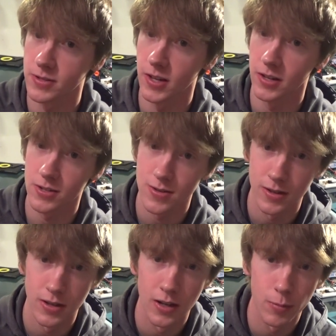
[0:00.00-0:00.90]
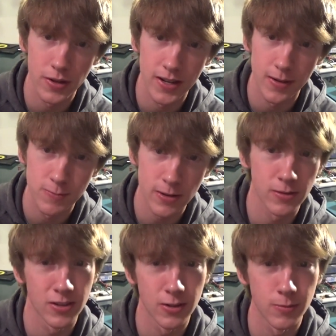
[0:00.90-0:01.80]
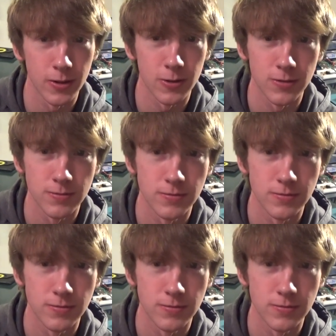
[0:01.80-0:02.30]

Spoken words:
that is. But yeah, definitely a good barrel.